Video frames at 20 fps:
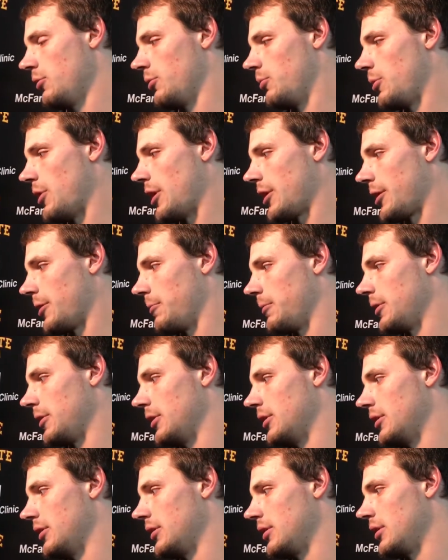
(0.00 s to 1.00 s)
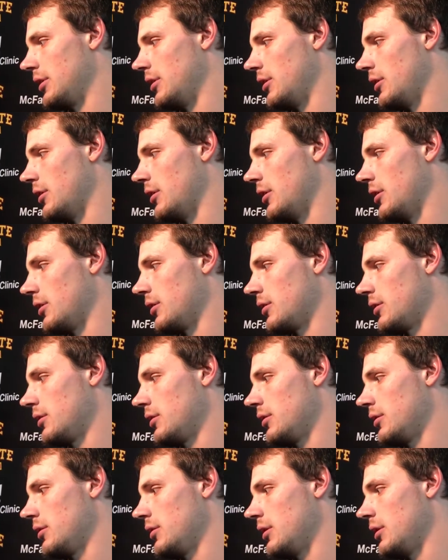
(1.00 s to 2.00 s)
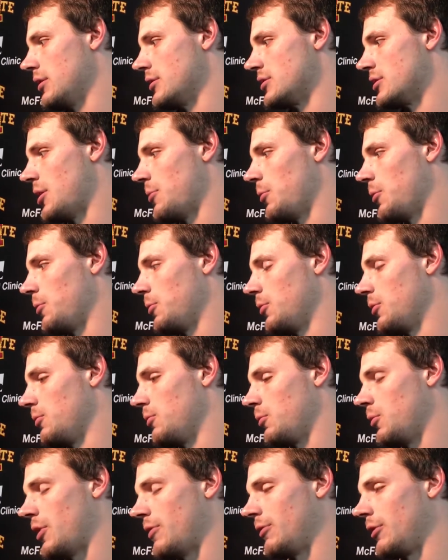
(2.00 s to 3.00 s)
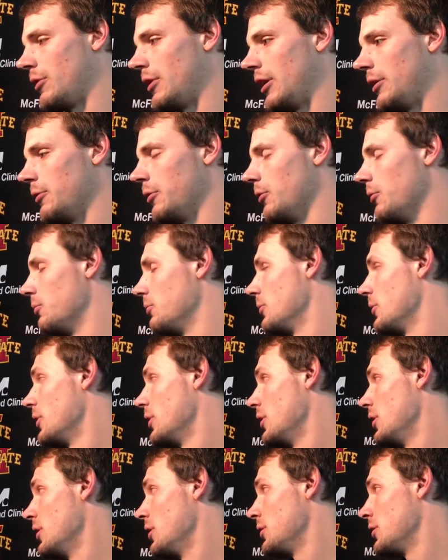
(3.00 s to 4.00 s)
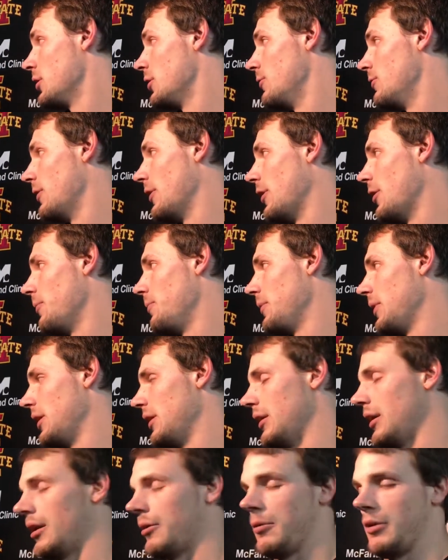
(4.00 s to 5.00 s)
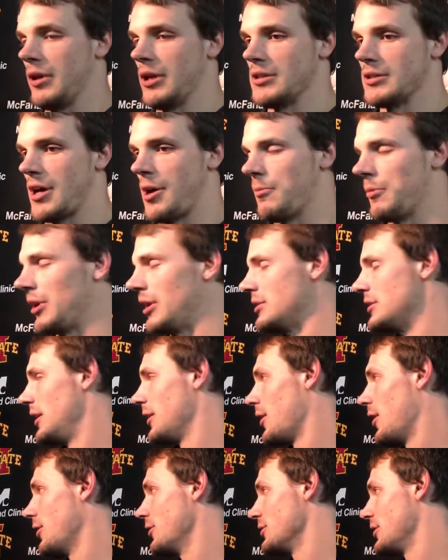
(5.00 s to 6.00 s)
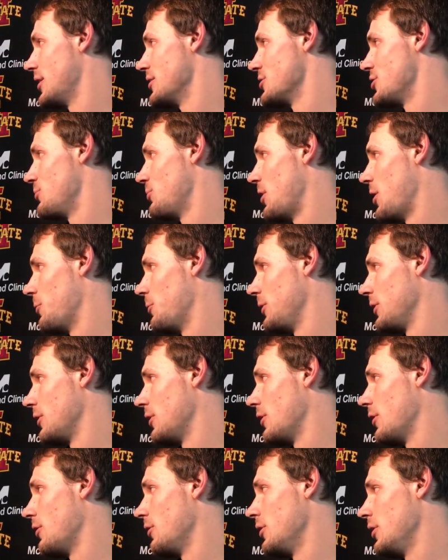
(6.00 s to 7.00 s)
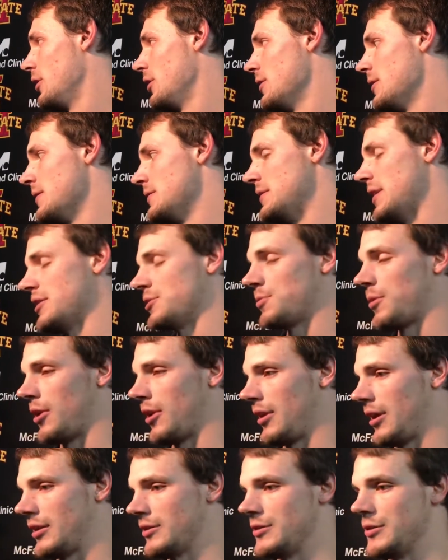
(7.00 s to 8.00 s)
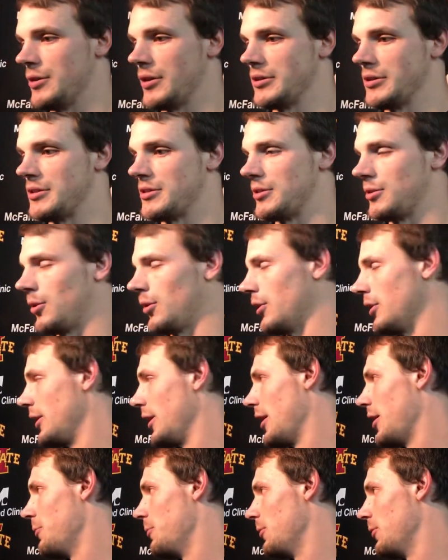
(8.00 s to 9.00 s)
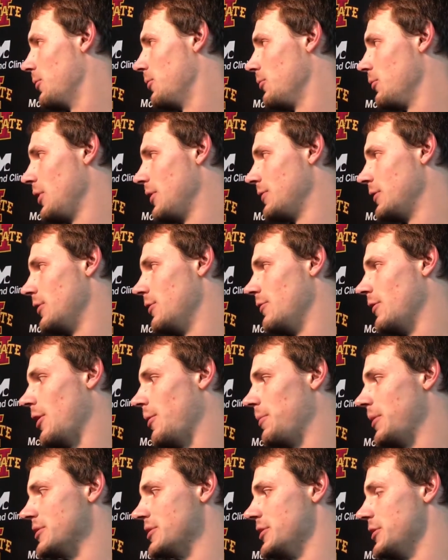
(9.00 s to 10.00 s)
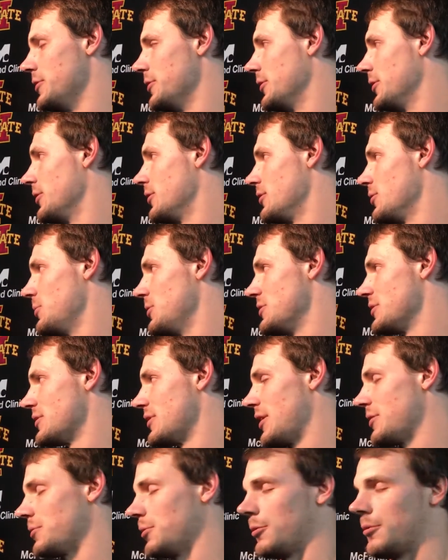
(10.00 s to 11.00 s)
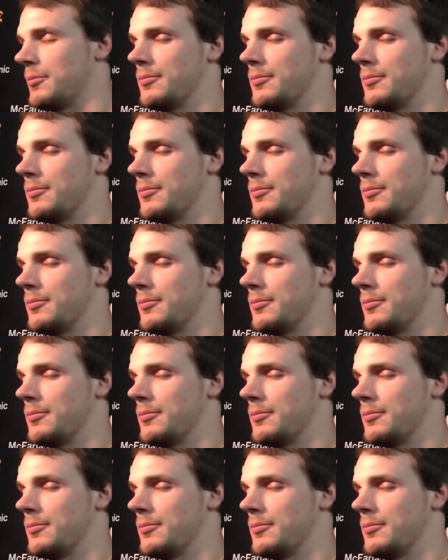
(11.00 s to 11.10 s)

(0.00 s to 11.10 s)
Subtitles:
Brock coming in the summer. We'll have a great room to develop, and really it's on me to take all those guys under my wing, though. Zeb's part of that, too, because he's an older guy, but we have to develop as a unit to be successful.